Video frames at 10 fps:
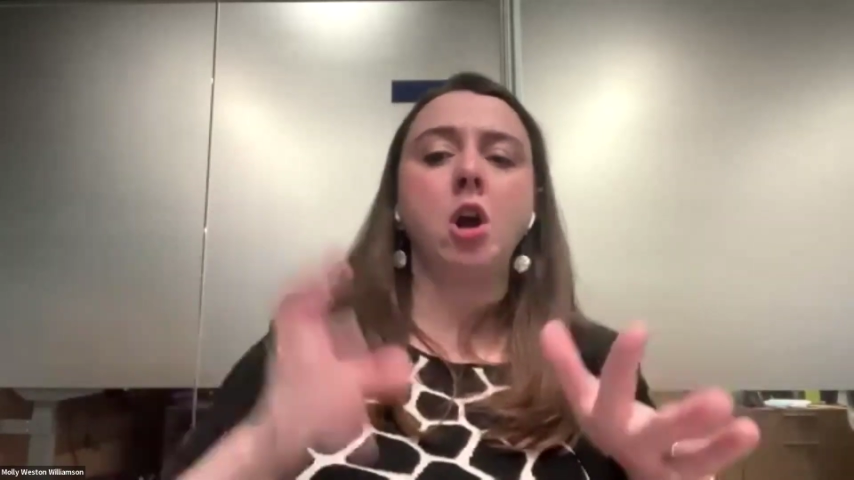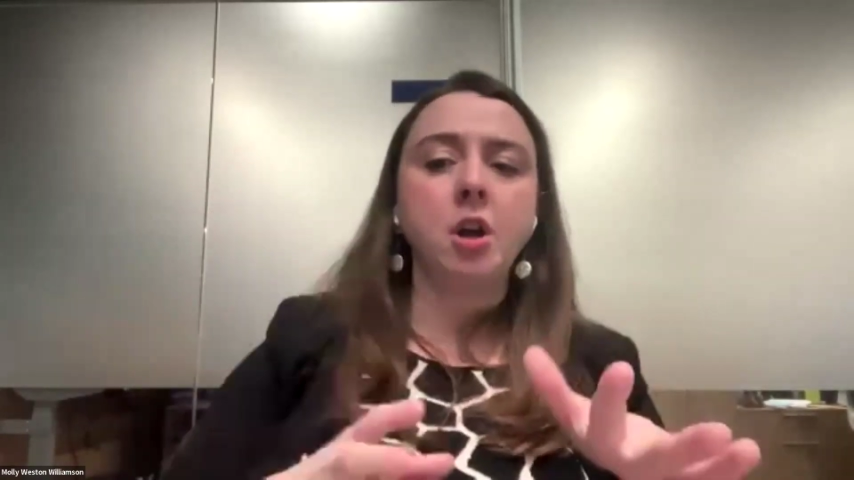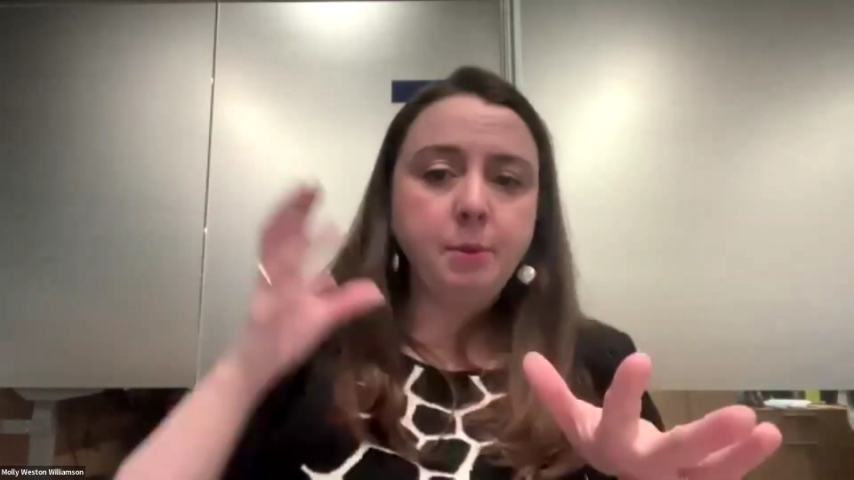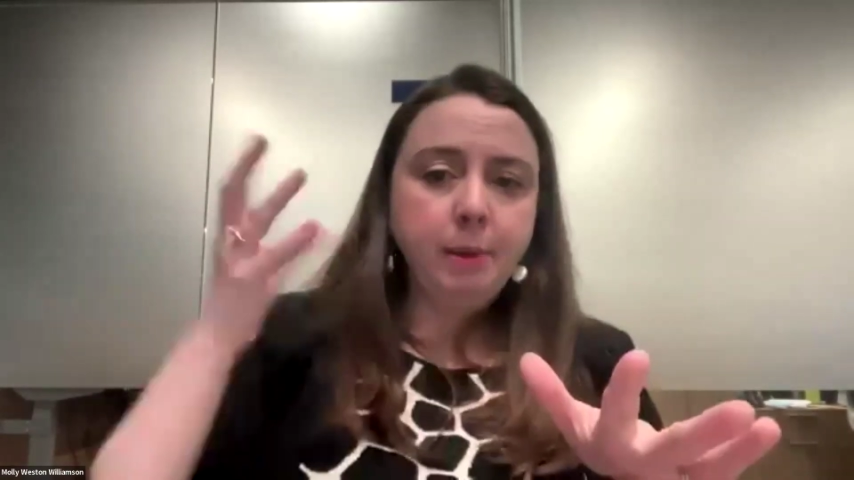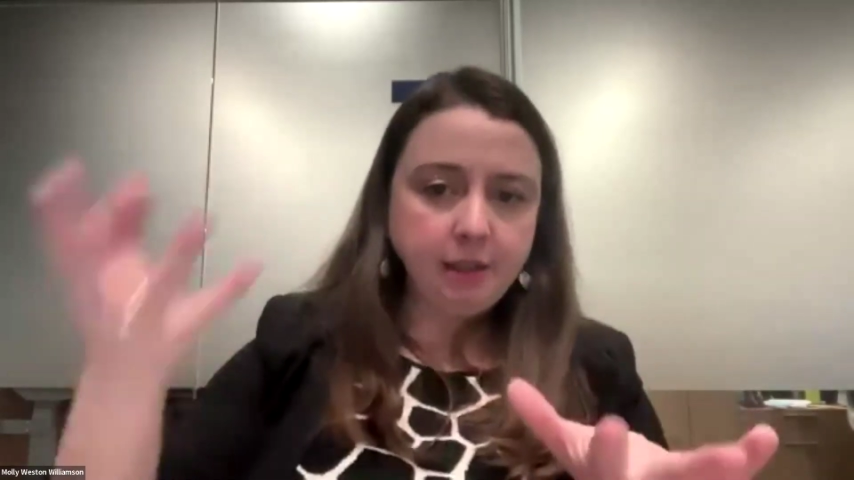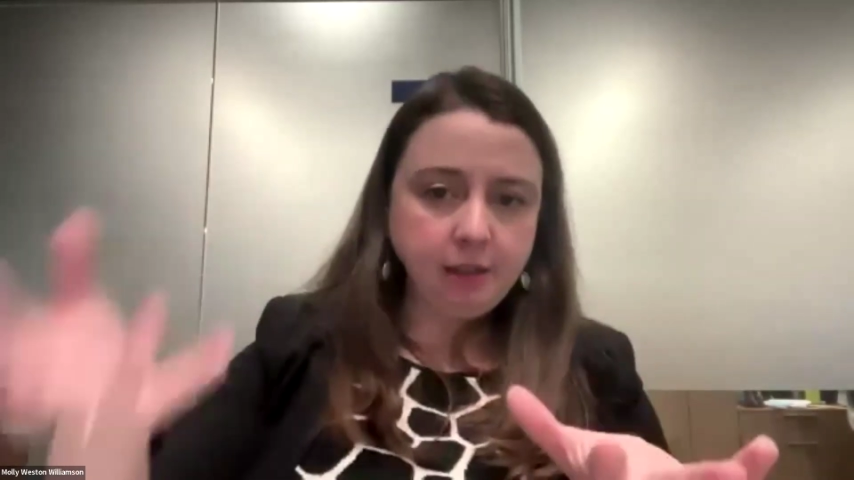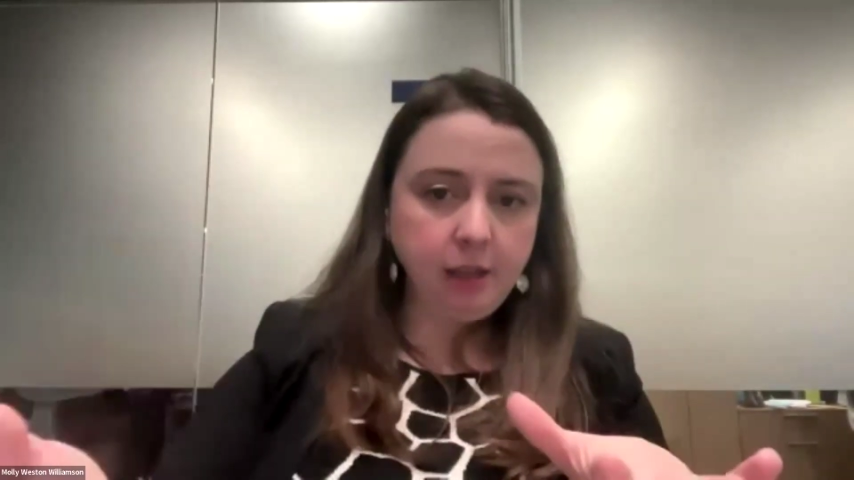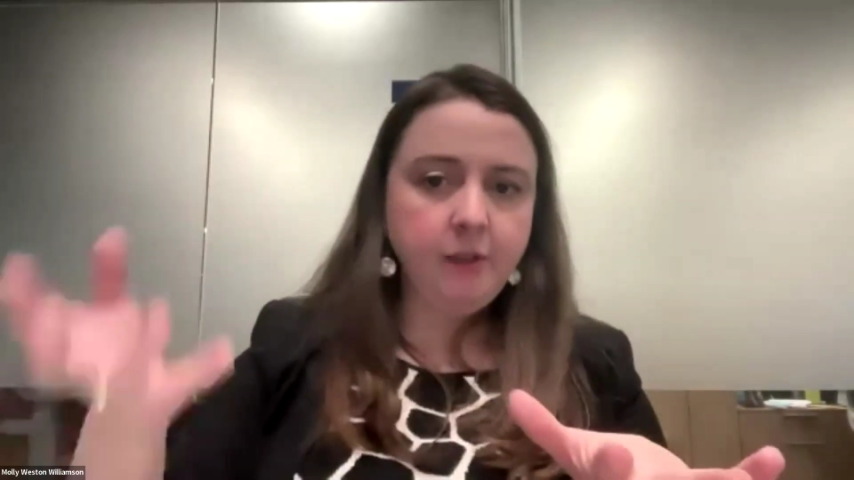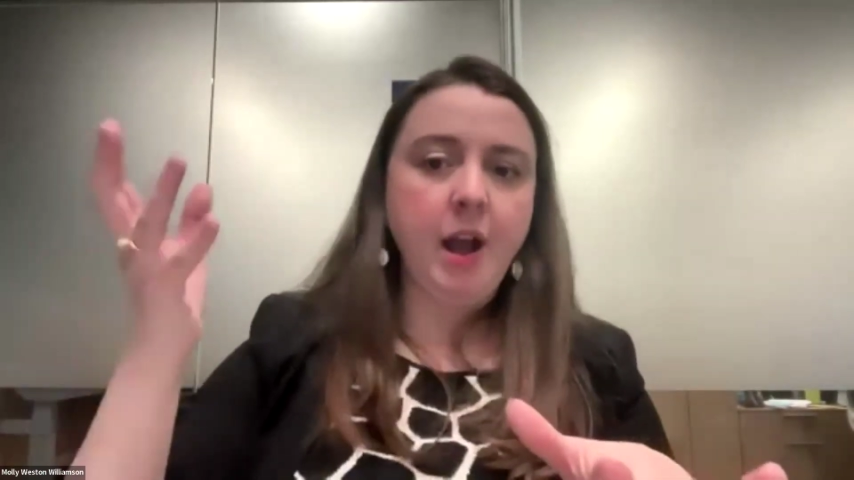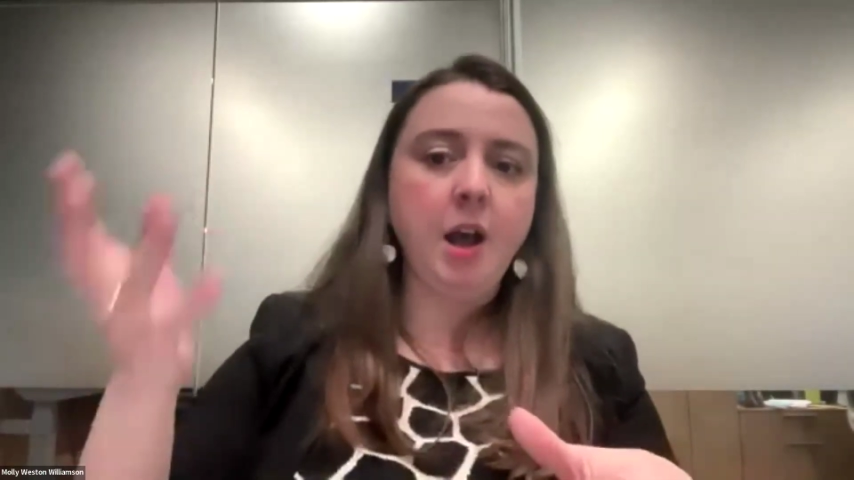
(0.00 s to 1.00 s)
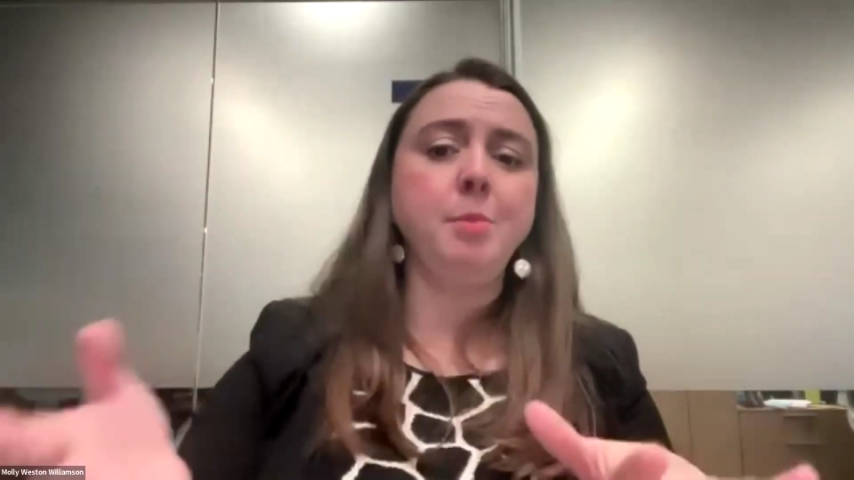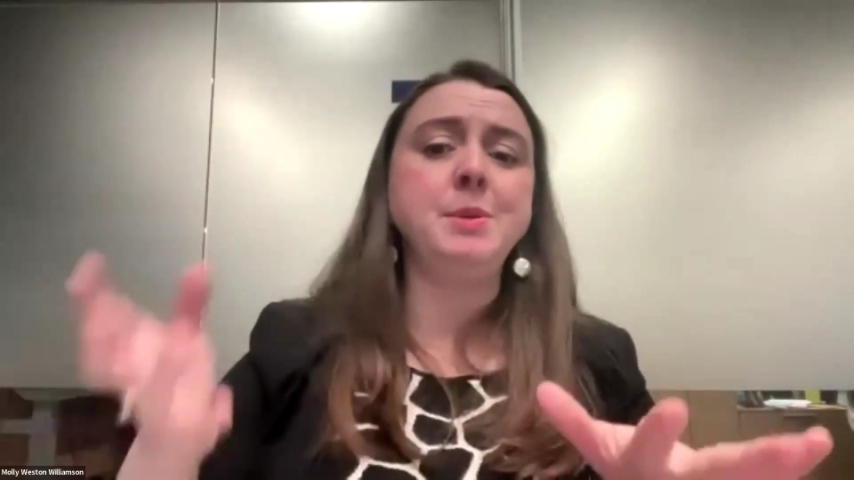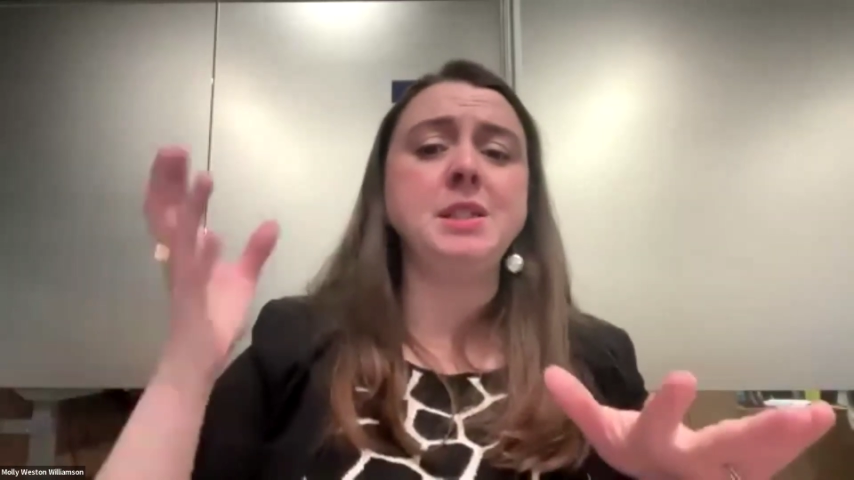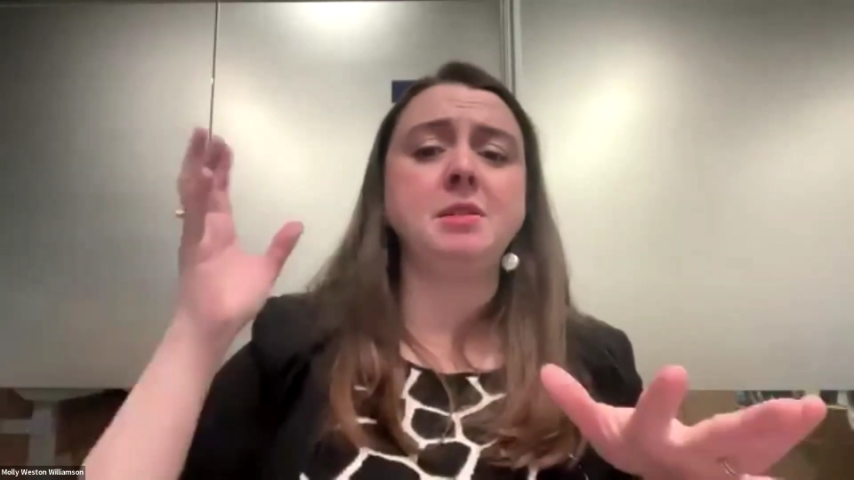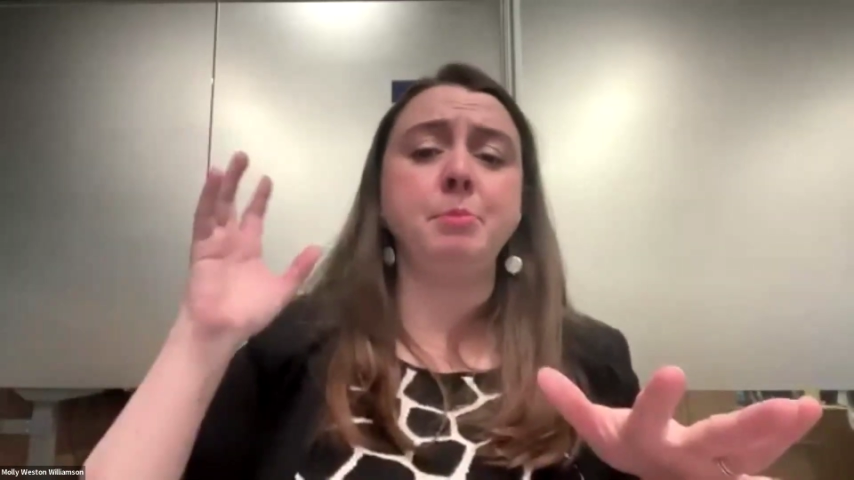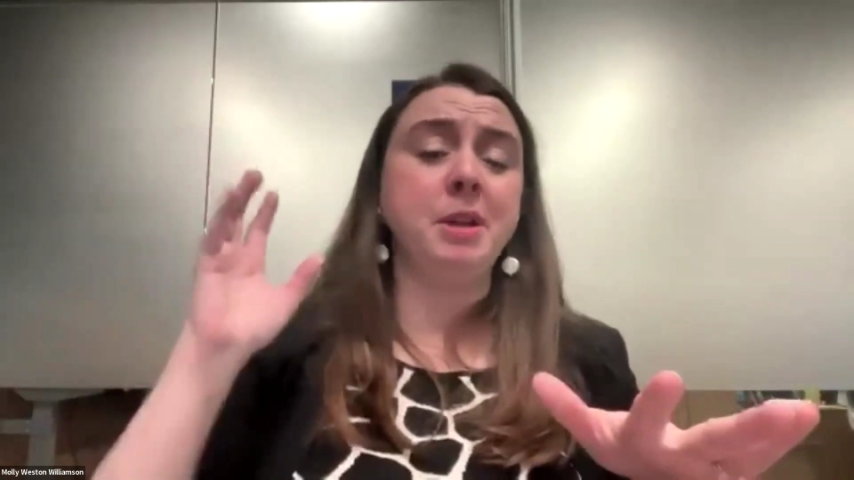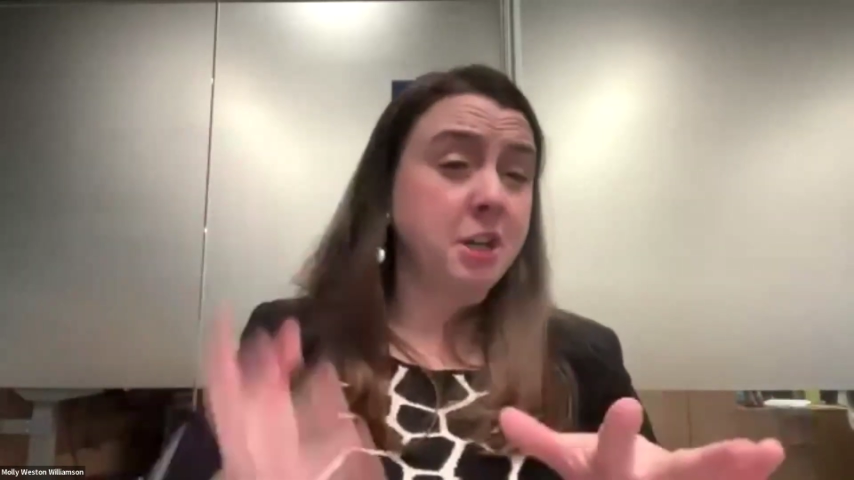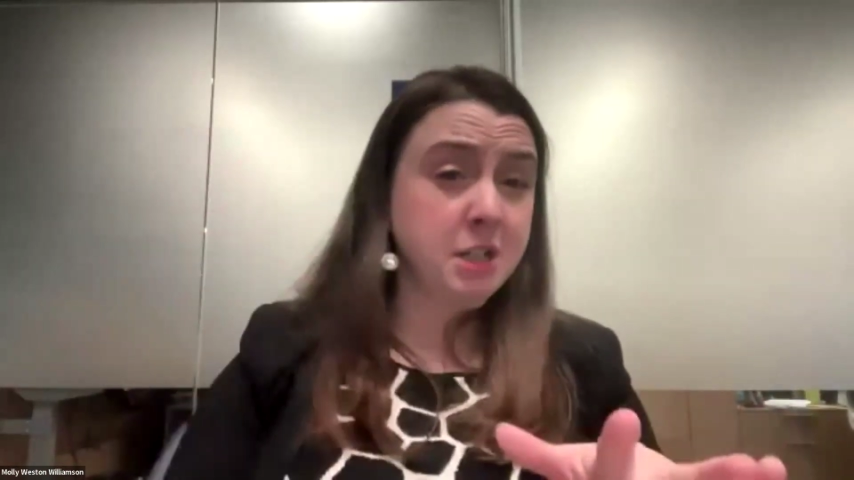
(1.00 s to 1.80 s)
targeted paid leave helps